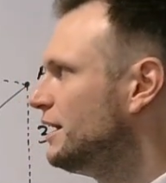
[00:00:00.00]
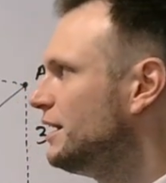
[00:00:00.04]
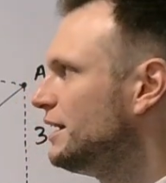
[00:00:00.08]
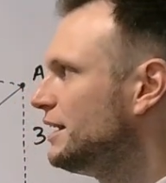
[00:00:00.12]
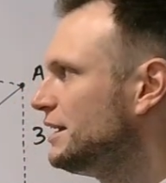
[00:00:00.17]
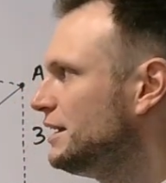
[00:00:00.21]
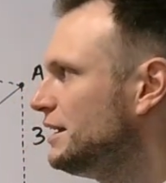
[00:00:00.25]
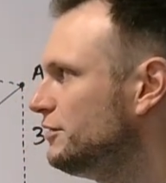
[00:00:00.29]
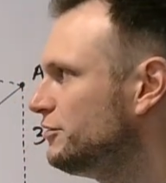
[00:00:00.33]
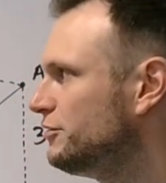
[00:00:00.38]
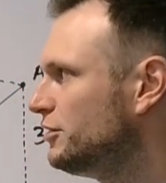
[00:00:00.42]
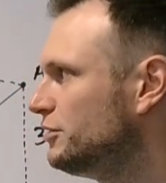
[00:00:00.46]

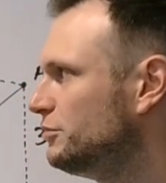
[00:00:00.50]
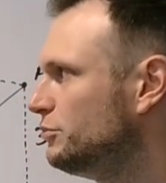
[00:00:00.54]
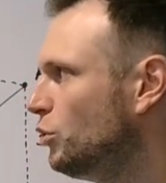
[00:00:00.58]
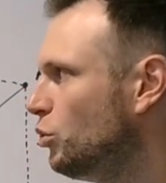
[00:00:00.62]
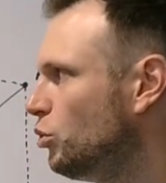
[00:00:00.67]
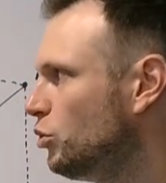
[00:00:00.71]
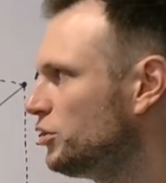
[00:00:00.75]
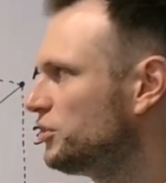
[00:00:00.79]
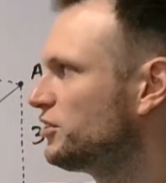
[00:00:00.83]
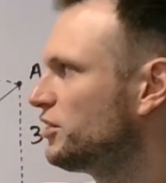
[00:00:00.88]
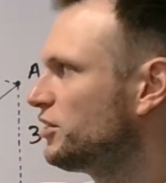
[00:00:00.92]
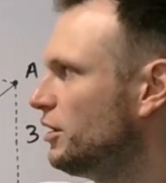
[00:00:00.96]
Even
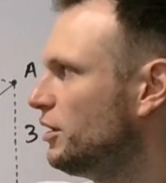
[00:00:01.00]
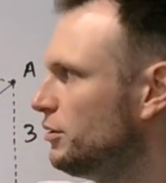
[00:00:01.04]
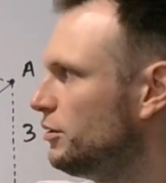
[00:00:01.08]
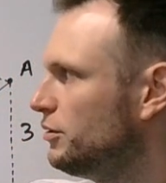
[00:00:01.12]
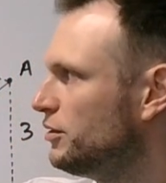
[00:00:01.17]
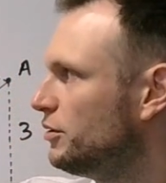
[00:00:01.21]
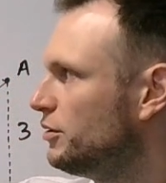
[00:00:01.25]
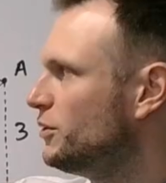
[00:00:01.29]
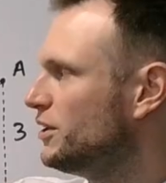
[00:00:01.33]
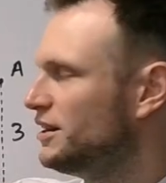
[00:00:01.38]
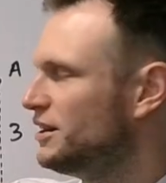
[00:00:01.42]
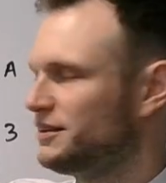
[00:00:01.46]
more so than
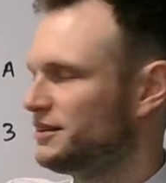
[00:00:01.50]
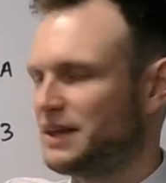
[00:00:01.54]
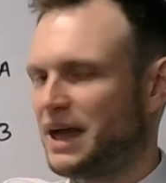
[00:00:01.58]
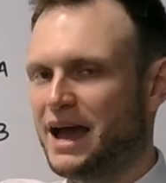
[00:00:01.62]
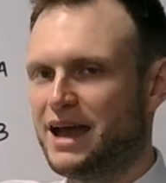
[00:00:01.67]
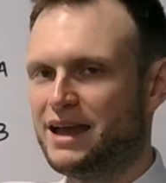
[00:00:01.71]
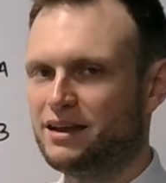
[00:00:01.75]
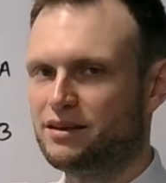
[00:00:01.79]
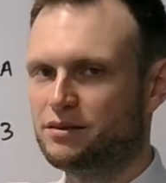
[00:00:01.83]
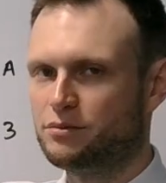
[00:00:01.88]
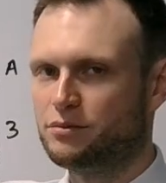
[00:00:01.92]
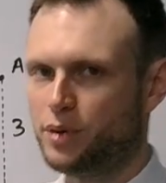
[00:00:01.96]
when it's A
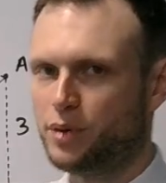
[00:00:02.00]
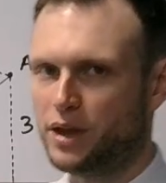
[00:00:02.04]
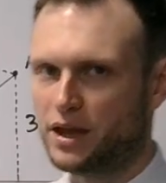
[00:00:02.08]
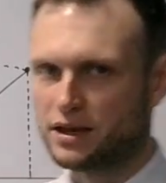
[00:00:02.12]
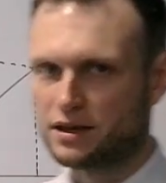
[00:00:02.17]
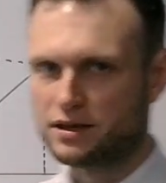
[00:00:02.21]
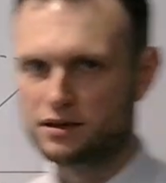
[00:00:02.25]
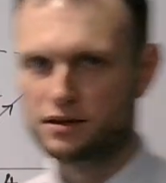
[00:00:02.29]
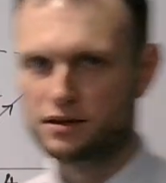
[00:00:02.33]
and B,